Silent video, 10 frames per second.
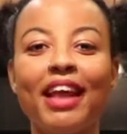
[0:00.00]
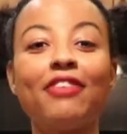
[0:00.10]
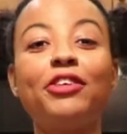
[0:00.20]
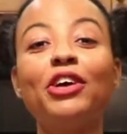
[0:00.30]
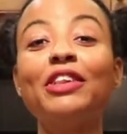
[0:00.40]

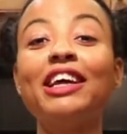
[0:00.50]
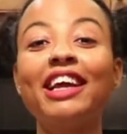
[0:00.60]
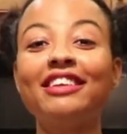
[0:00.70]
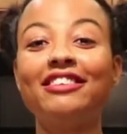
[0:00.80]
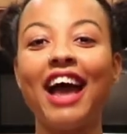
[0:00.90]
If you're
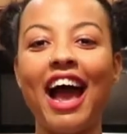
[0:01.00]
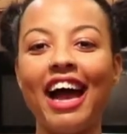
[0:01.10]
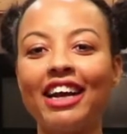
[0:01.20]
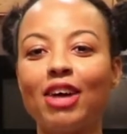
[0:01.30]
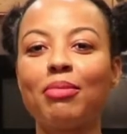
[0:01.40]
looking to
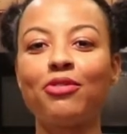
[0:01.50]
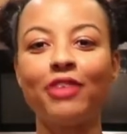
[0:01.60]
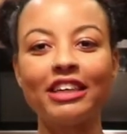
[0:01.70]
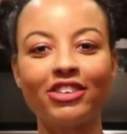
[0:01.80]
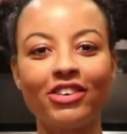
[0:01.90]
add a
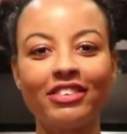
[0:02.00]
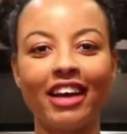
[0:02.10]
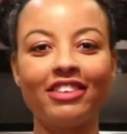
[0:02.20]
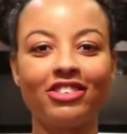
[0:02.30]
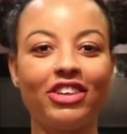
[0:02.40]
professional
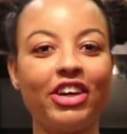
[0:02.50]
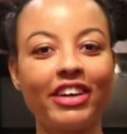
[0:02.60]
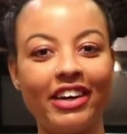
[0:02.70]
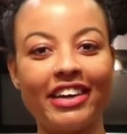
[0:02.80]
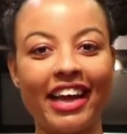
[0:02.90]
touch to your
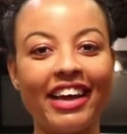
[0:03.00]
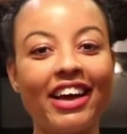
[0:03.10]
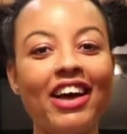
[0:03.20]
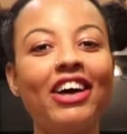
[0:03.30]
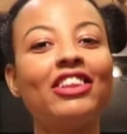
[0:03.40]
cooking,
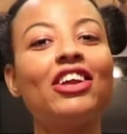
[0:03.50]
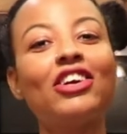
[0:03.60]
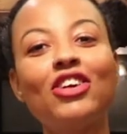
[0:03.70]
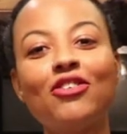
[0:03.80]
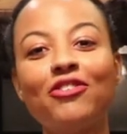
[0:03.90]

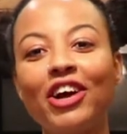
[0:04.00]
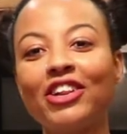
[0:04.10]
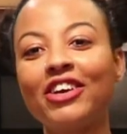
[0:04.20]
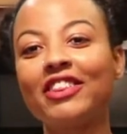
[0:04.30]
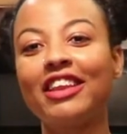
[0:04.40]
look no
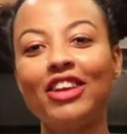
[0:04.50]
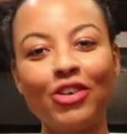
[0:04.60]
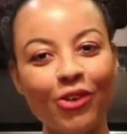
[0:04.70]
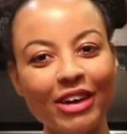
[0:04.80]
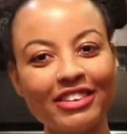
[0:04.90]
further than the
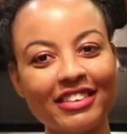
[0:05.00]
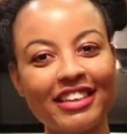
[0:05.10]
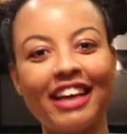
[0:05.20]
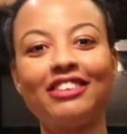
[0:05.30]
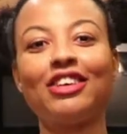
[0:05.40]
gorgeous
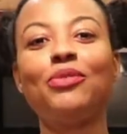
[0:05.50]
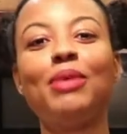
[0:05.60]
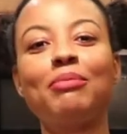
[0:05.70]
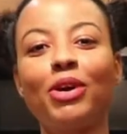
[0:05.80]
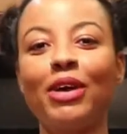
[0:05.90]
kitchen
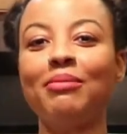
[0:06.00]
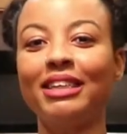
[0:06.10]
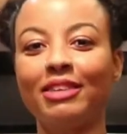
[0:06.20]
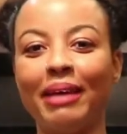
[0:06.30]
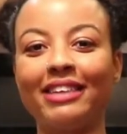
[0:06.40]
whipped cream
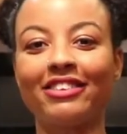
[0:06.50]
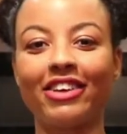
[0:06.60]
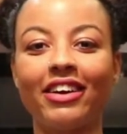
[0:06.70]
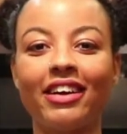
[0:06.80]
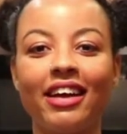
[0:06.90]

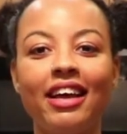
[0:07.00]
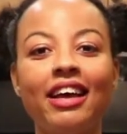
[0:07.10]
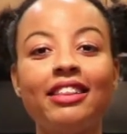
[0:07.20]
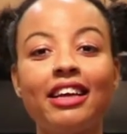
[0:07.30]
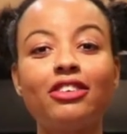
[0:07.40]
dispenser.
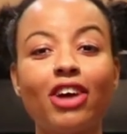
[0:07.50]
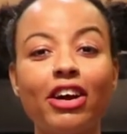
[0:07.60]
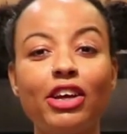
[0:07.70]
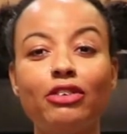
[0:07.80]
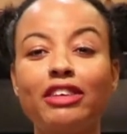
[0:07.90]
These are
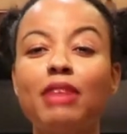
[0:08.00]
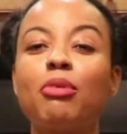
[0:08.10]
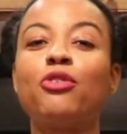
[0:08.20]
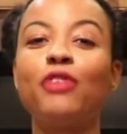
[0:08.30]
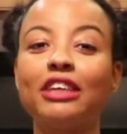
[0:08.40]
used in
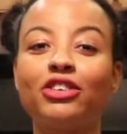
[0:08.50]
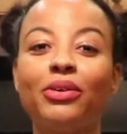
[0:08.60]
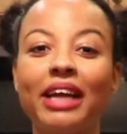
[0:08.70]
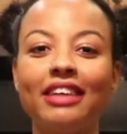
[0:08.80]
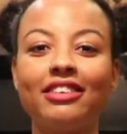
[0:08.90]

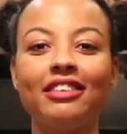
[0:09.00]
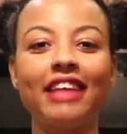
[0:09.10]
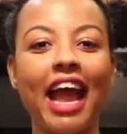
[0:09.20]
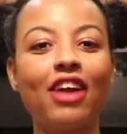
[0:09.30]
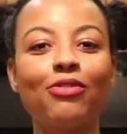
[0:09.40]
professional kitchens
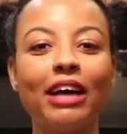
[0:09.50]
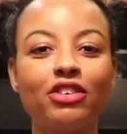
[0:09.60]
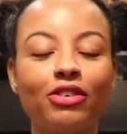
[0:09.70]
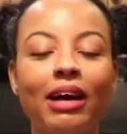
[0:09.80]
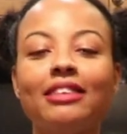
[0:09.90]
and
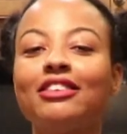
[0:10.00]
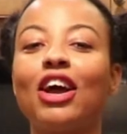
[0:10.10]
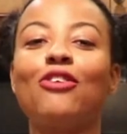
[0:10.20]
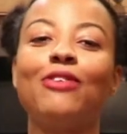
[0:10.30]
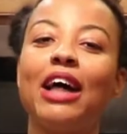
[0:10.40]
restaurants
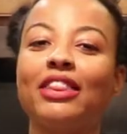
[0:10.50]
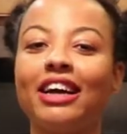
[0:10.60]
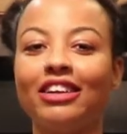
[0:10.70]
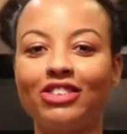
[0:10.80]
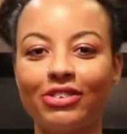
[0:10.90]
around the
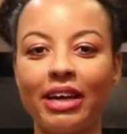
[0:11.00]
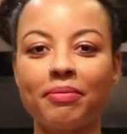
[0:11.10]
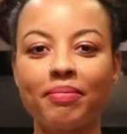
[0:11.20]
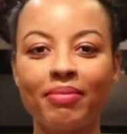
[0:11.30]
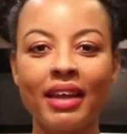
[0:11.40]

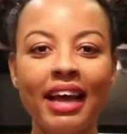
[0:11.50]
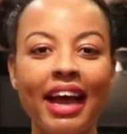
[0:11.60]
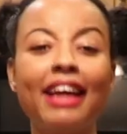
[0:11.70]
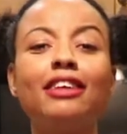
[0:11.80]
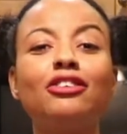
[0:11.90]
country.
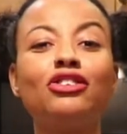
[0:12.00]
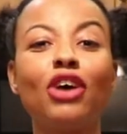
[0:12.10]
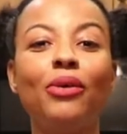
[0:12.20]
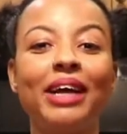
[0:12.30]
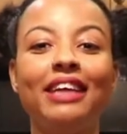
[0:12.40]
And it's
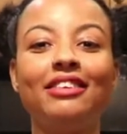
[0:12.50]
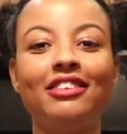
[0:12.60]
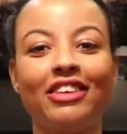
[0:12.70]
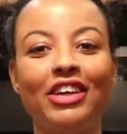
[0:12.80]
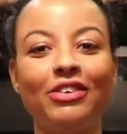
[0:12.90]
so easy
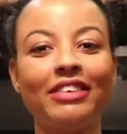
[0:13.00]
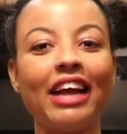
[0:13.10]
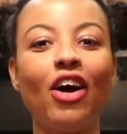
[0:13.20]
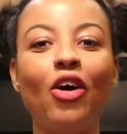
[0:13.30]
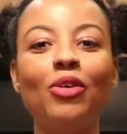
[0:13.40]
to use
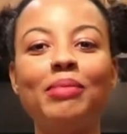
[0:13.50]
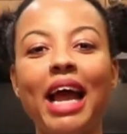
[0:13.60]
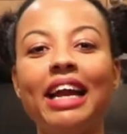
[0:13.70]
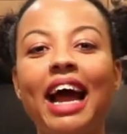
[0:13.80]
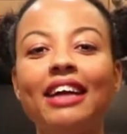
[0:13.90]
at home
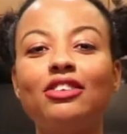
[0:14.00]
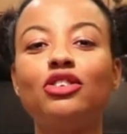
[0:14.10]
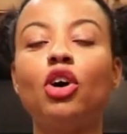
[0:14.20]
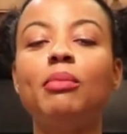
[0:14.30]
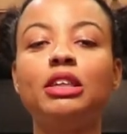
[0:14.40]
and adds
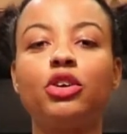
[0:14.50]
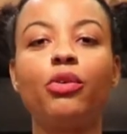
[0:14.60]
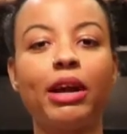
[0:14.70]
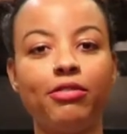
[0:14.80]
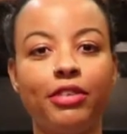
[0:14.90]
so much
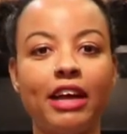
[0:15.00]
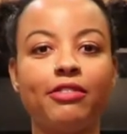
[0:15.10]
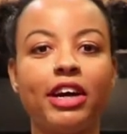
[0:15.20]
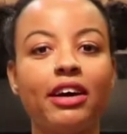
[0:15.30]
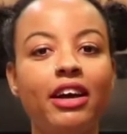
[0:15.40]
great
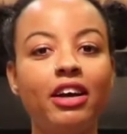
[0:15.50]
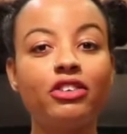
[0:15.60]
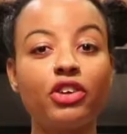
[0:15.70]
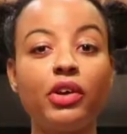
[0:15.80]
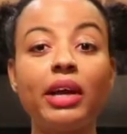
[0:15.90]
flavor,
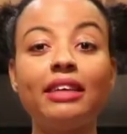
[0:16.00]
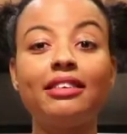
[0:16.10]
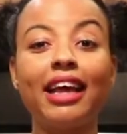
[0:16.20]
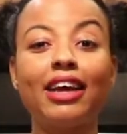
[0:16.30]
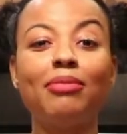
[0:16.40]
so you can
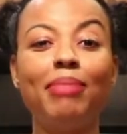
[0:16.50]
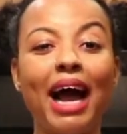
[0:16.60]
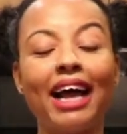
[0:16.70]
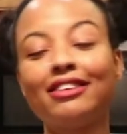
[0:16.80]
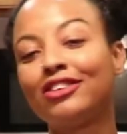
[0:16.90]
say
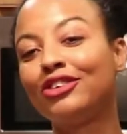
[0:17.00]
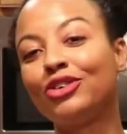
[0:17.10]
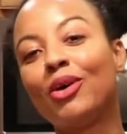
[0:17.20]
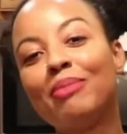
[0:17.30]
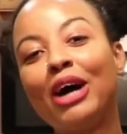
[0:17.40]
goodbye to
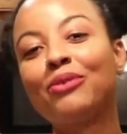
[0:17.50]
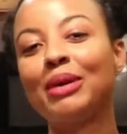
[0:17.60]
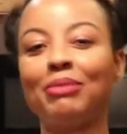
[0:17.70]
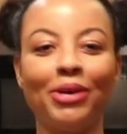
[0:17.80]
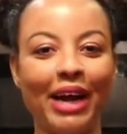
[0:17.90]
store-bought
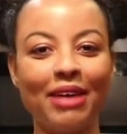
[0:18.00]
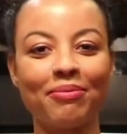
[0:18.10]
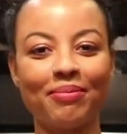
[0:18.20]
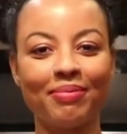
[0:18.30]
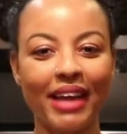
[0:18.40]
whipped
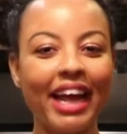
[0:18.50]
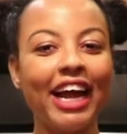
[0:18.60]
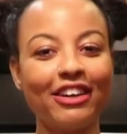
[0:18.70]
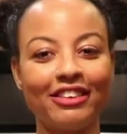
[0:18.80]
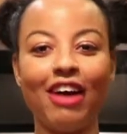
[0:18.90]
cream.
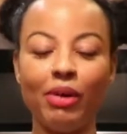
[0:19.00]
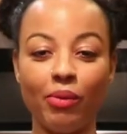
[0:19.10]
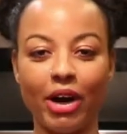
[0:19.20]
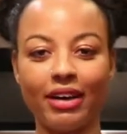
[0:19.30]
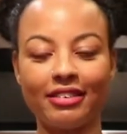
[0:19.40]
Here's how it
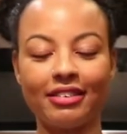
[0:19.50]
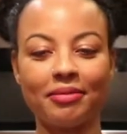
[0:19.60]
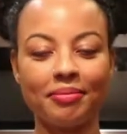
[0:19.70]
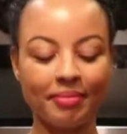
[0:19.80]
works.